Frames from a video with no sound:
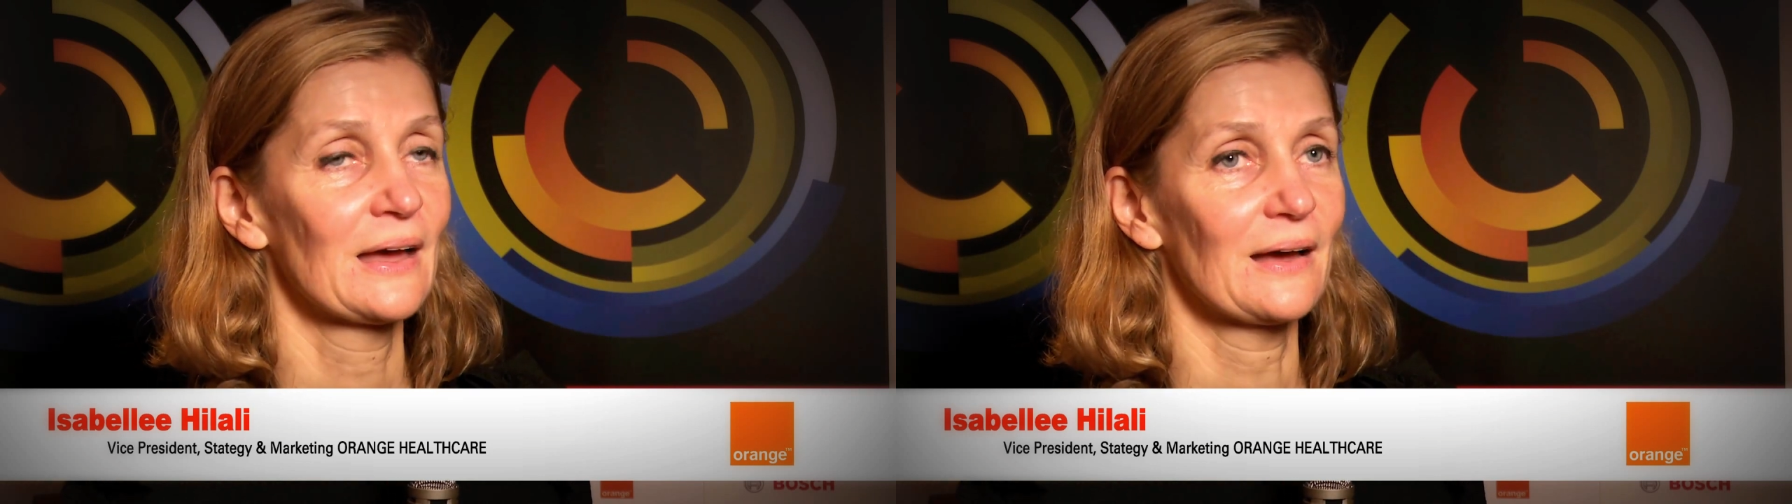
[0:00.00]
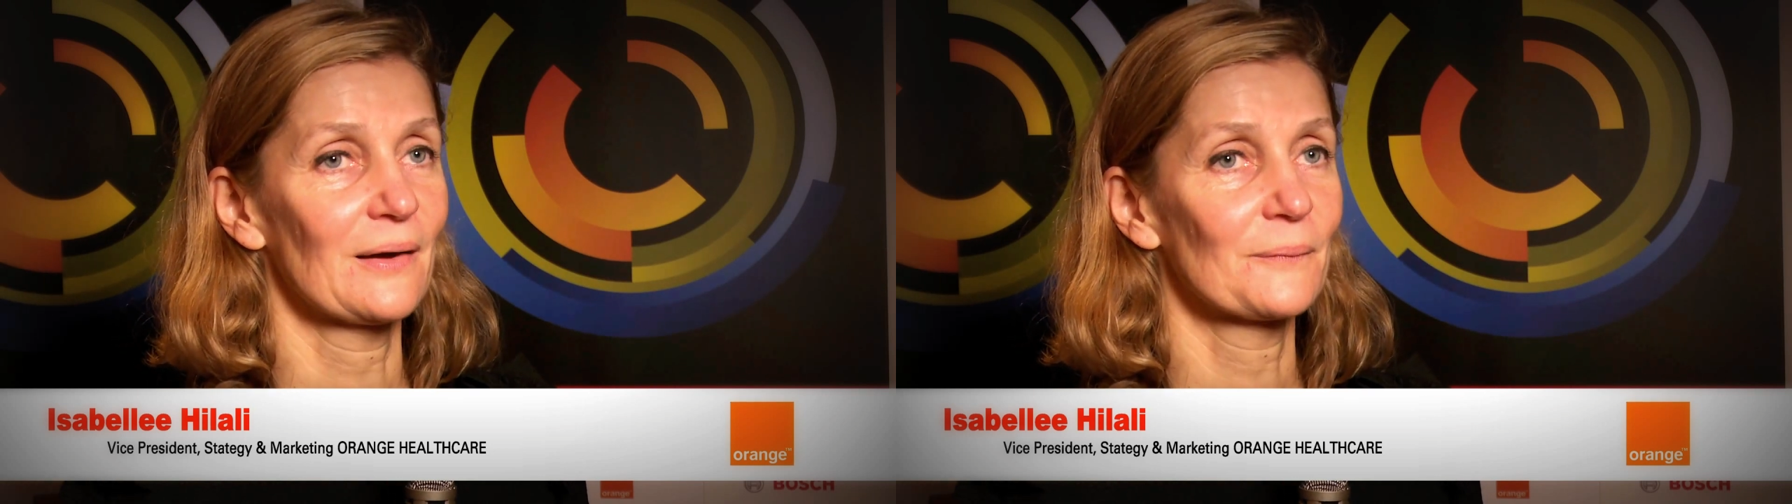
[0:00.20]

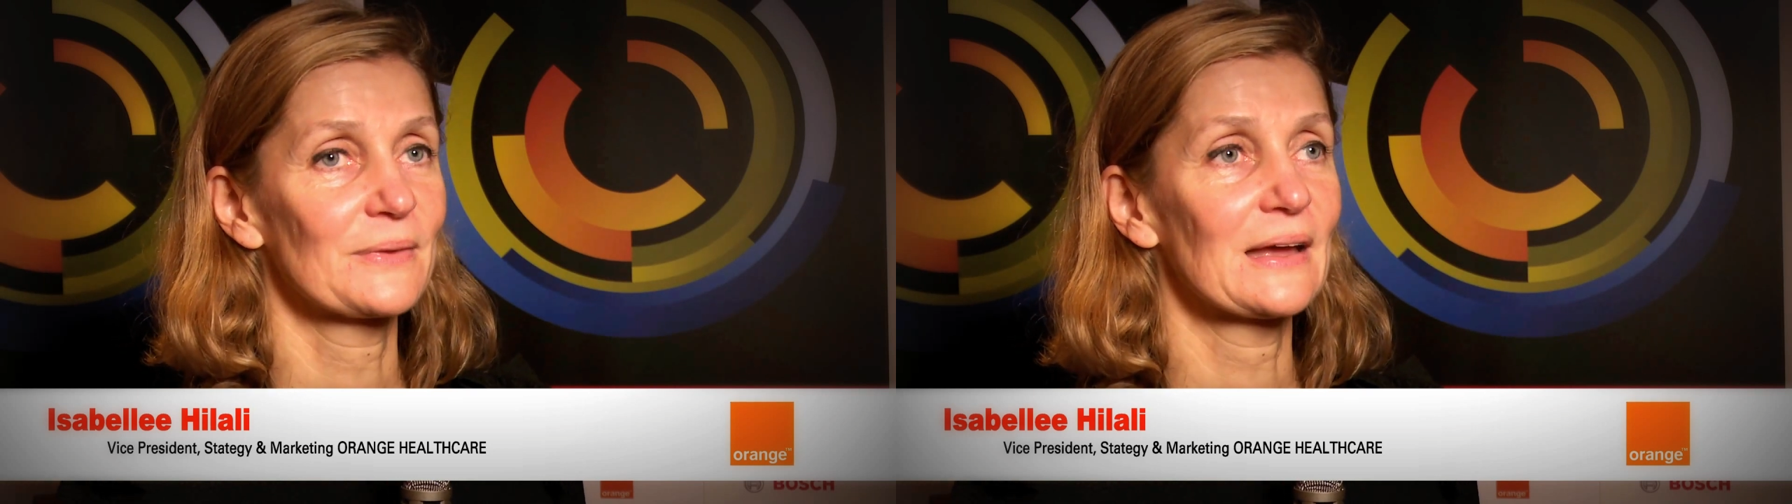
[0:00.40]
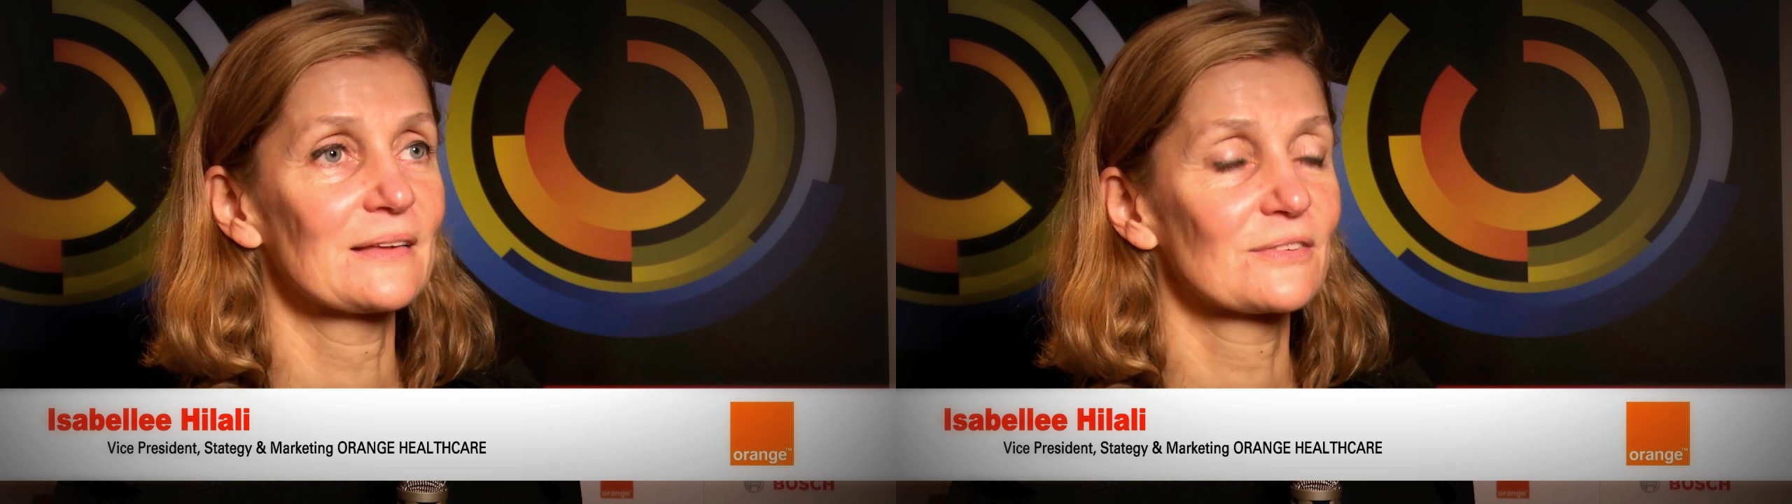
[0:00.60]

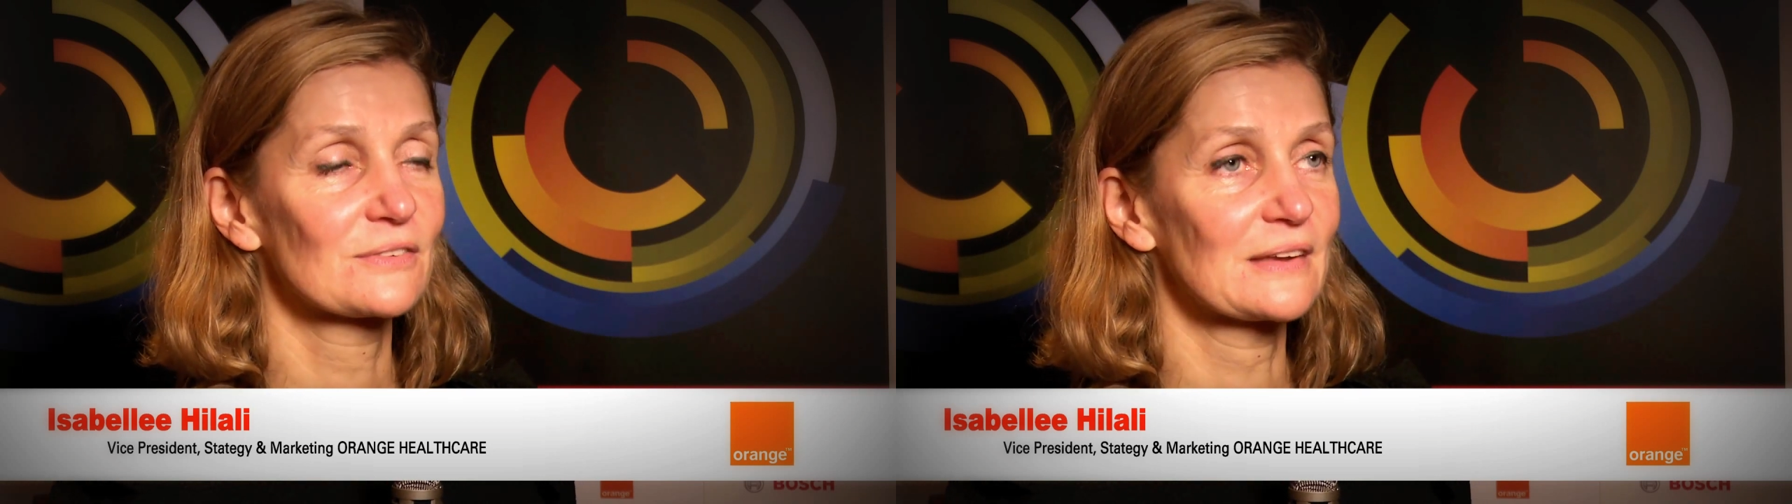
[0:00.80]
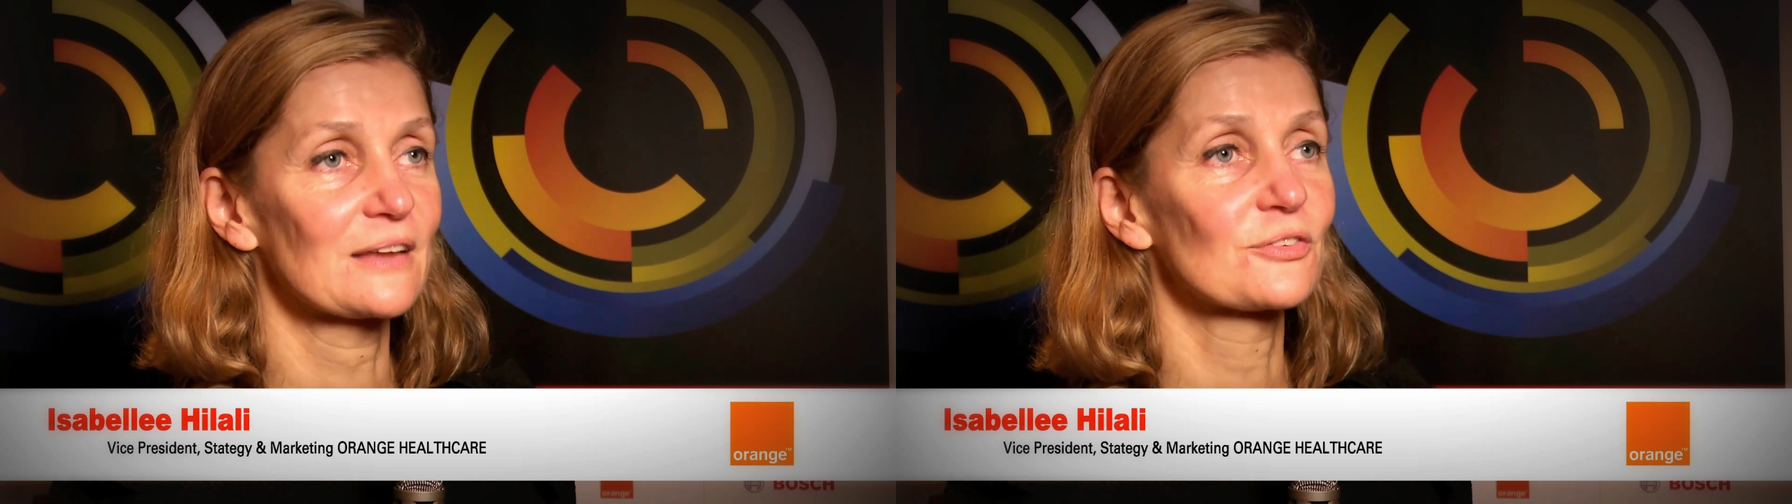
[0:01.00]

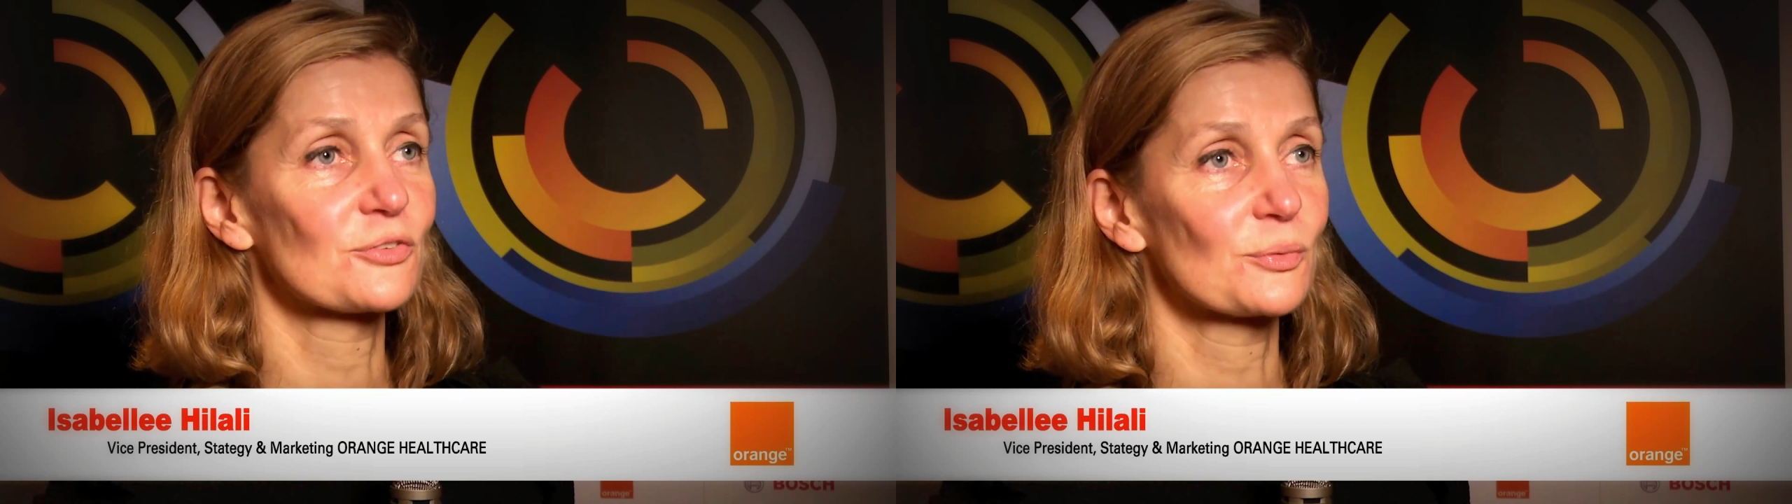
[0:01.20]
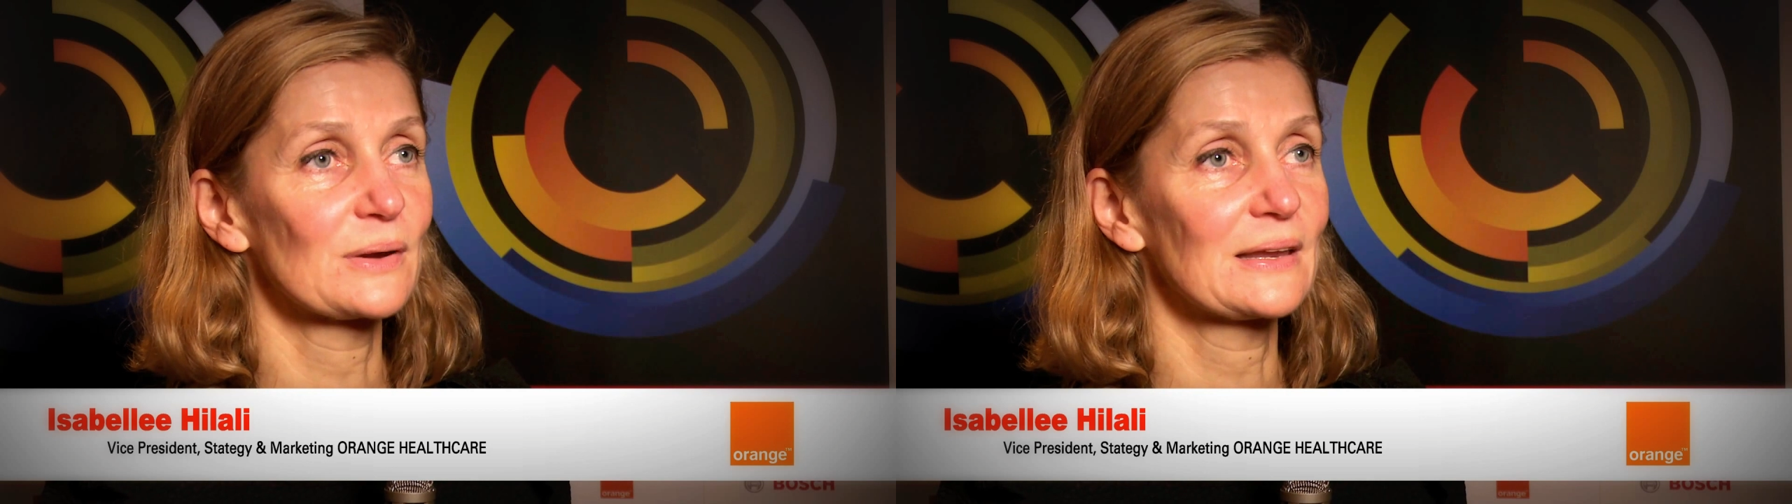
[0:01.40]

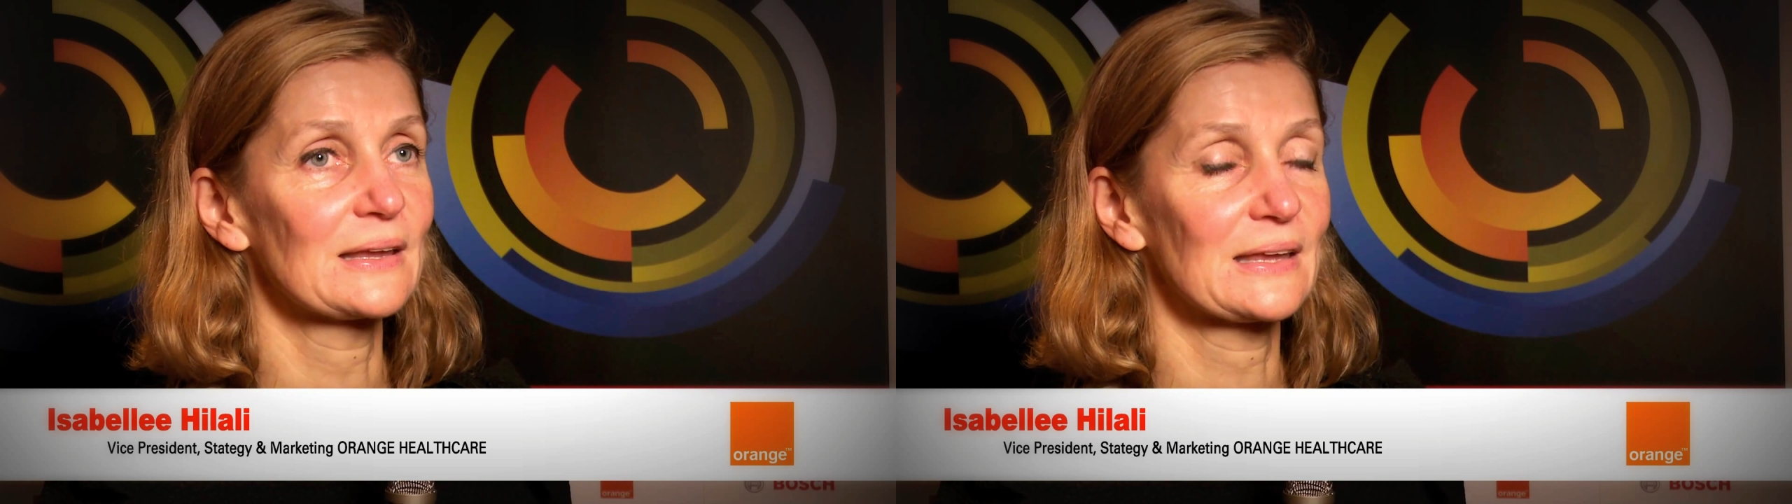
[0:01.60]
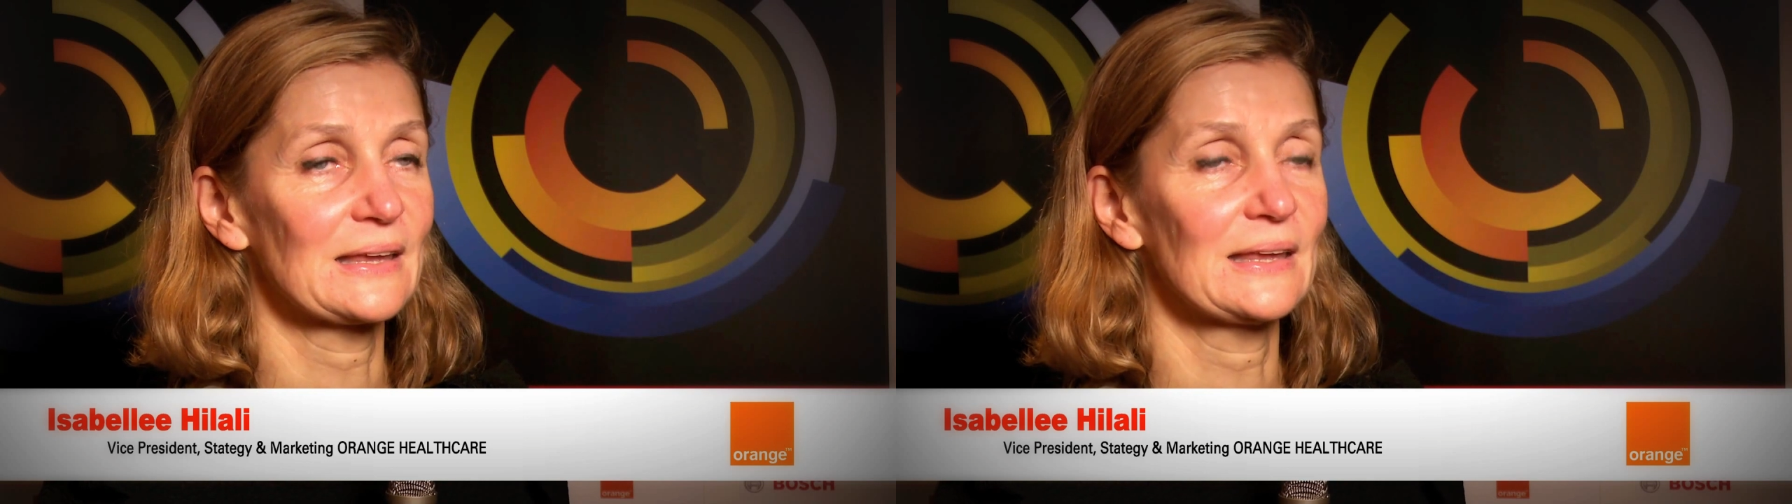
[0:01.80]
that's
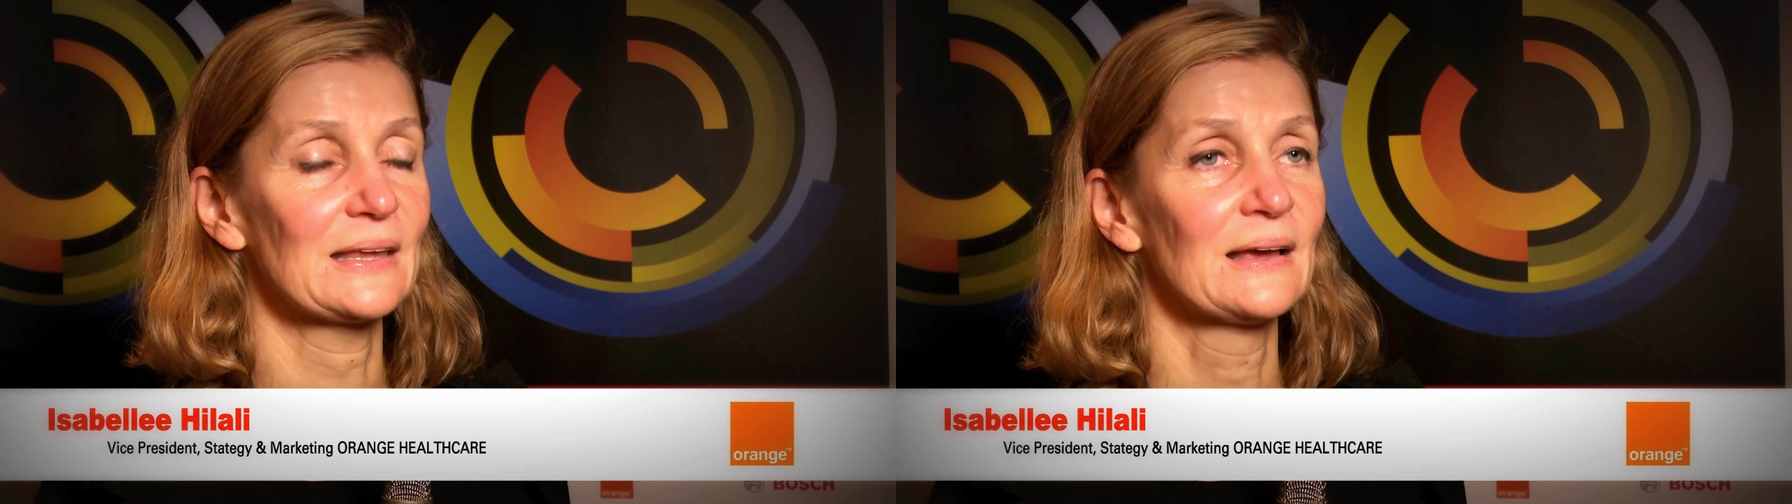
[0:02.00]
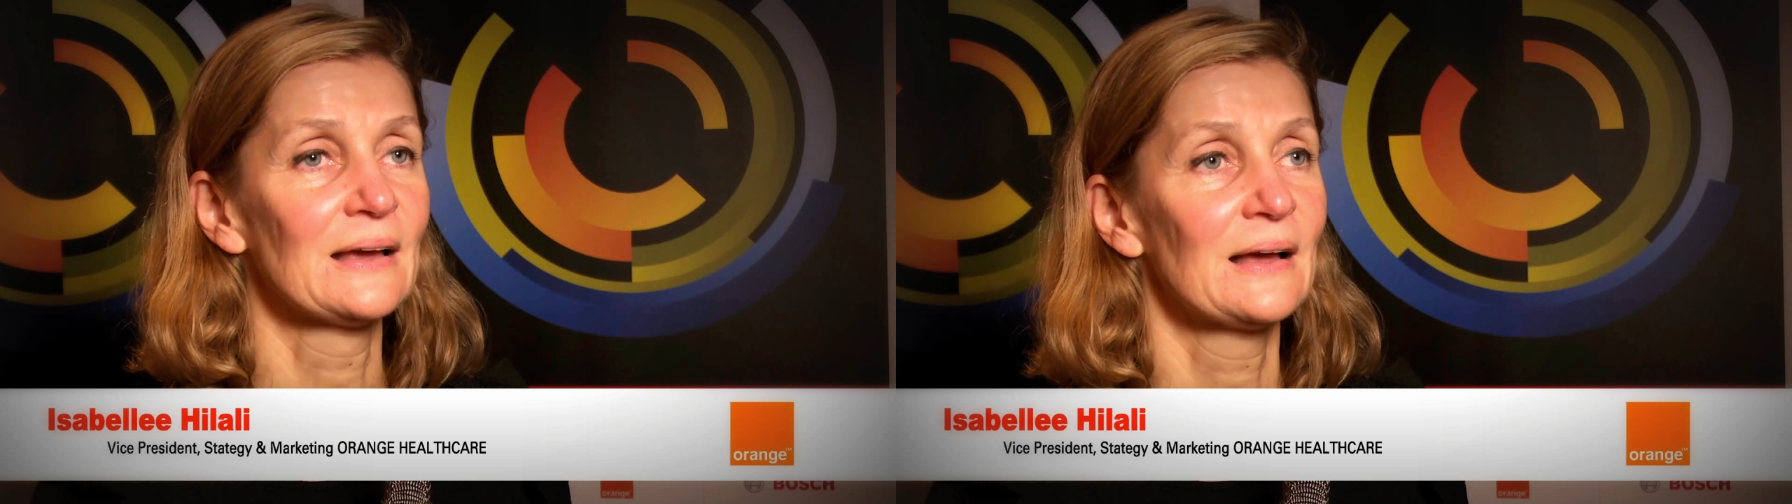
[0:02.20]
really key.